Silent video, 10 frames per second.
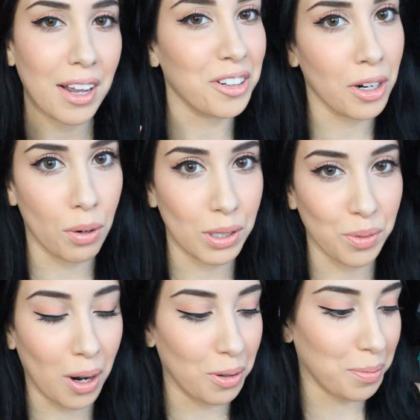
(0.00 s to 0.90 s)
I don't know
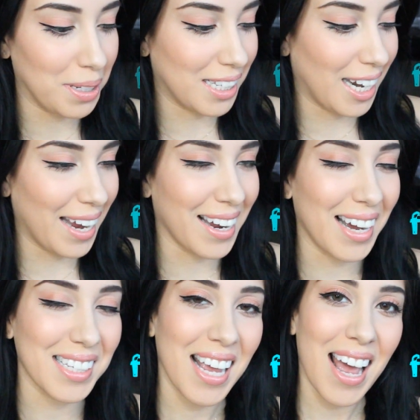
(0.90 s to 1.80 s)
what's wrong with me today,
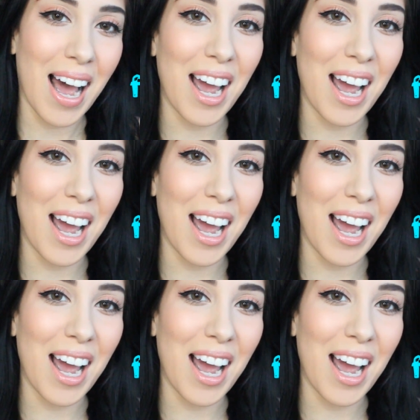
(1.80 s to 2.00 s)
guys.